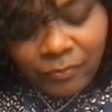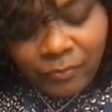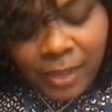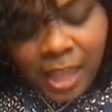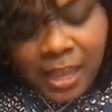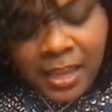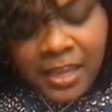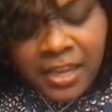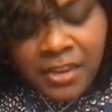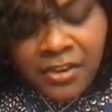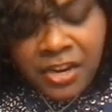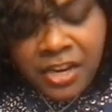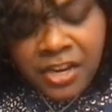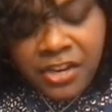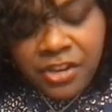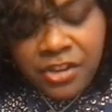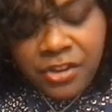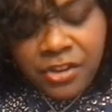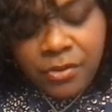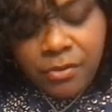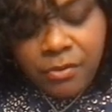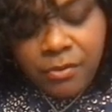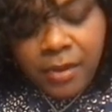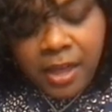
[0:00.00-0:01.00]
you need
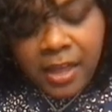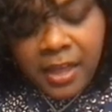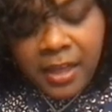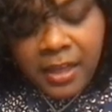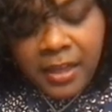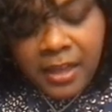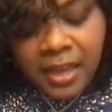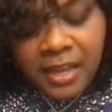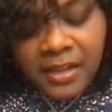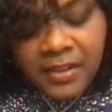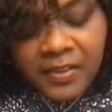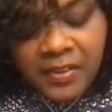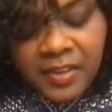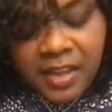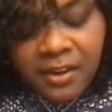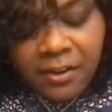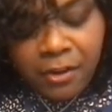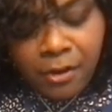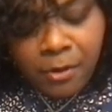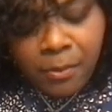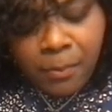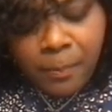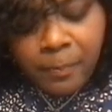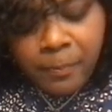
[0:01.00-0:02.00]
to
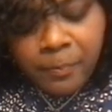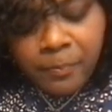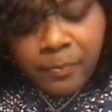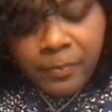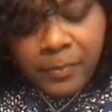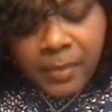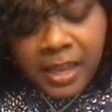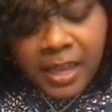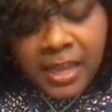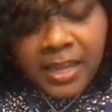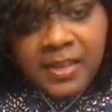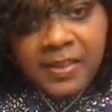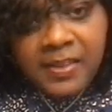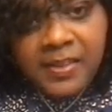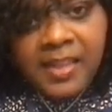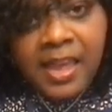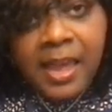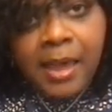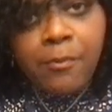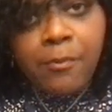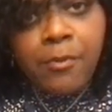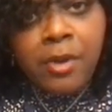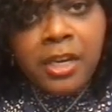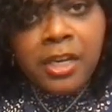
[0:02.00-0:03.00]
consider is
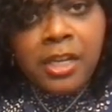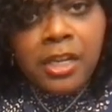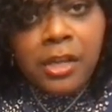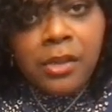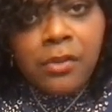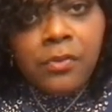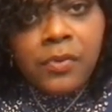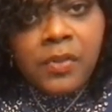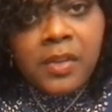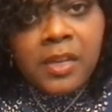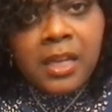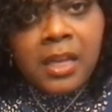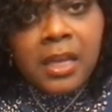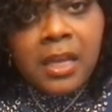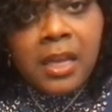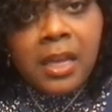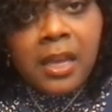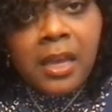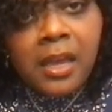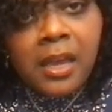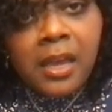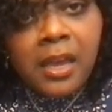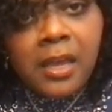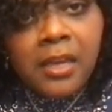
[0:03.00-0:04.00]
that when
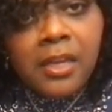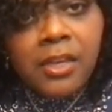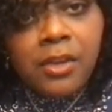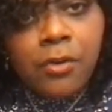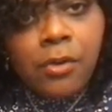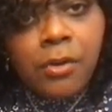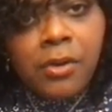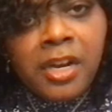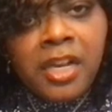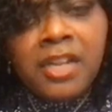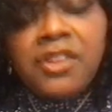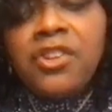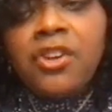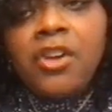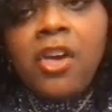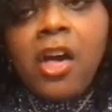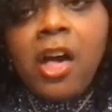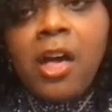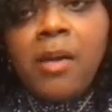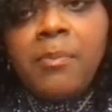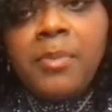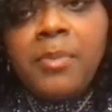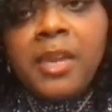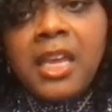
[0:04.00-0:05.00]
using your Ninja
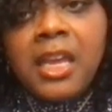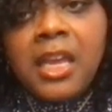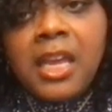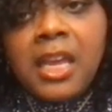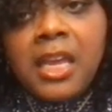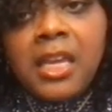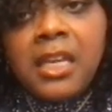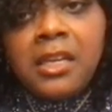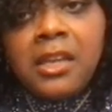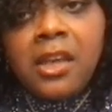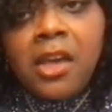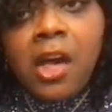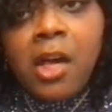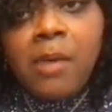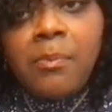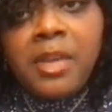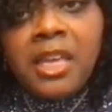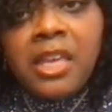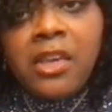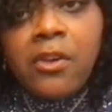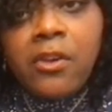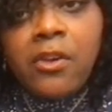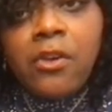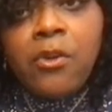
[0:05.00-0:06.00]
Combi in
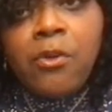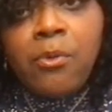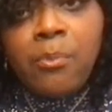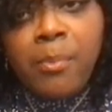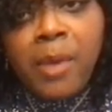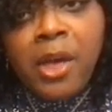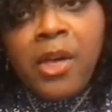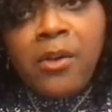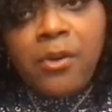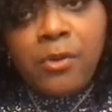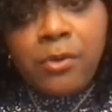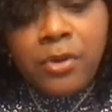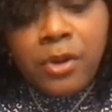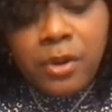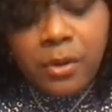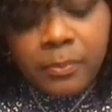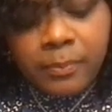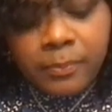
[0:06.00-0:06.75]
Combi Cooker mode,